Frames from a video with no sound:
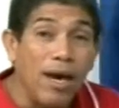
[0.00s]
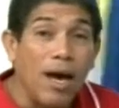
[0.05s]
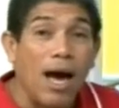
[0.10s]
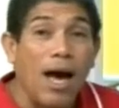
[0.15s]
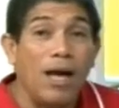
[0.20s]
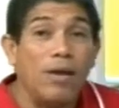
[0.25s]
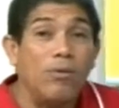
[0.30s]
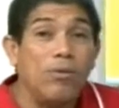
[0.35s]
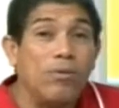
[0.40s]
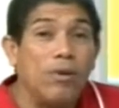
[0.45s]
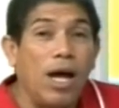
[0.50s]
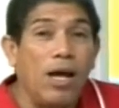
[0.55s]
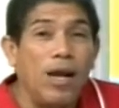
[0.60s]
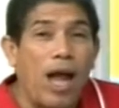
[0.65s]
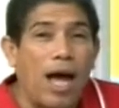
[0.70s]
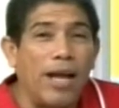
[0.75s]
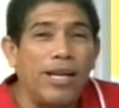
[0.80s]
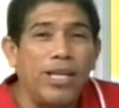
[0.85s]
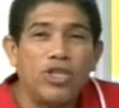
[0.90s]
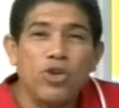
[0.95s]

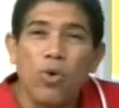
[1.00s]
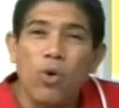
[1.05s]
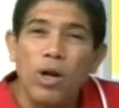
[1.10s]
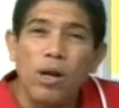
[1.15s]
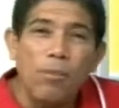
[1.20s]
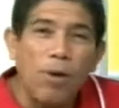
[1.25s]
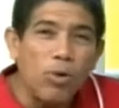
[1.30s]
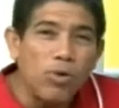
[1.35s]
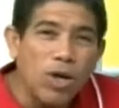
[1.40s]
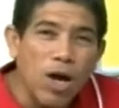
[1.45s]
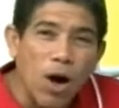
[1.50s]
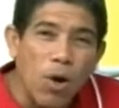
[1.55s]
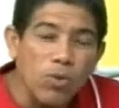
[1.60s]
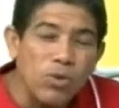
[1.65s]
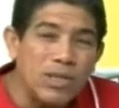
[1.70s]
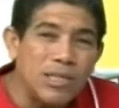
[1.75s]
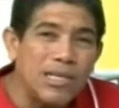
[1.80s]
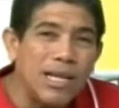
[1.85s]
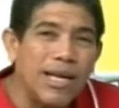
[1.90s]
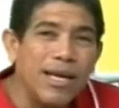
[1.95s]
and it's all about
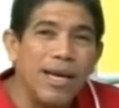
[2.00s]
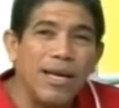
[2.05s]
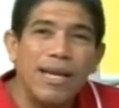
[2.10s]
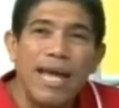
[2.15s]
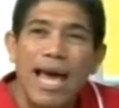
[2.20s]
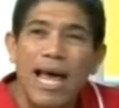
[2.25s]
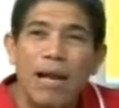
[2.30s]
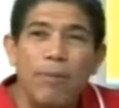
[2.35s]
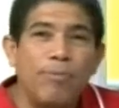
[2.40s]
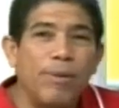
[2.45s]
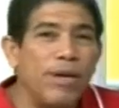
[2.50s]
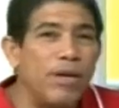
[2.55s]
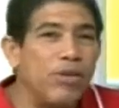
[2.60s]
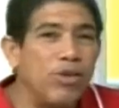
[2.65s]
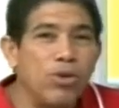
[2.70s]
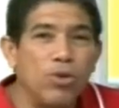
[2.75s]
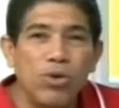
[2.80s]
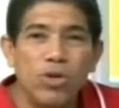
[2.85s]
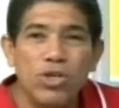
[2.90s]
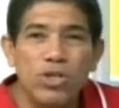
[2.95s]
counseling and helping
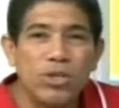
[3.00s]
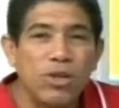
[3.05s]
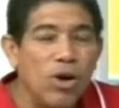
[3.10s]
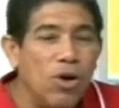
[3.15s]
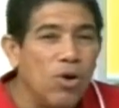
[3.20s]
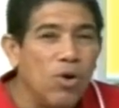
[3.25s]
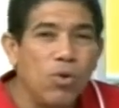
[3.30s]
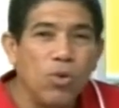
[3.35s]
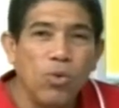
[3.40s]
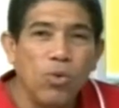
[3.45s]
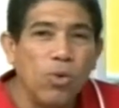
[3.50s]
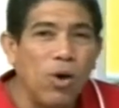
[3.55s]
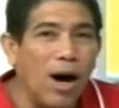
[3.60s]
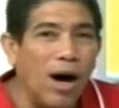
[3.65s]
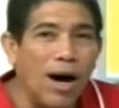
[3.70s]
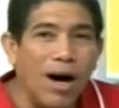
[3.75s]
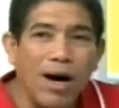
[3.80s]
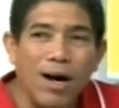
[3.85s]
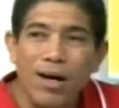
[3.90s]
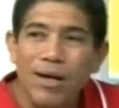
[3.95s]
those who
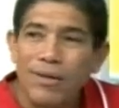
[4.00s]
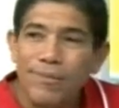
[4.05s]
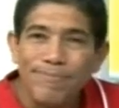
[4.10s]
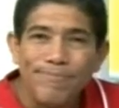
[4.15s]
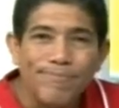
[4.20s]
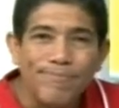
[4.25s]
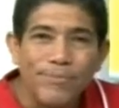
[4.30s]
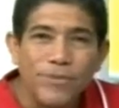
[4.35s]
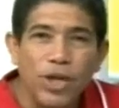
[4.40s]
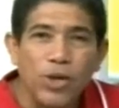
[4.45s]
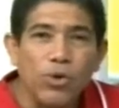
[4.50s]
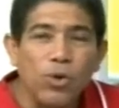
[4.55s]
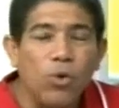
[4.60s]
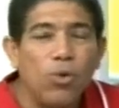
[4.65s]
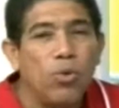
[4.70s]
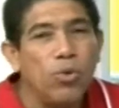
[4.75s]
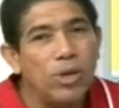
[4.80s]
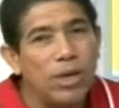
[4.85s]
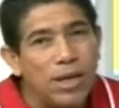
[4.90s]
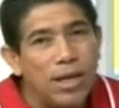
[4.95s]
are,
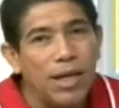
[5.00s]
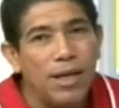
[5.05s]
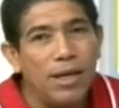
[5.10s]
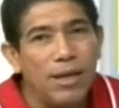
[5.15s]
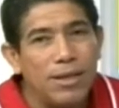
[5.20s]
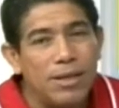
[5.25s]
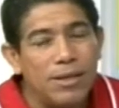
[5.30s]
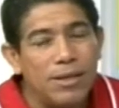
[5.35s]
who need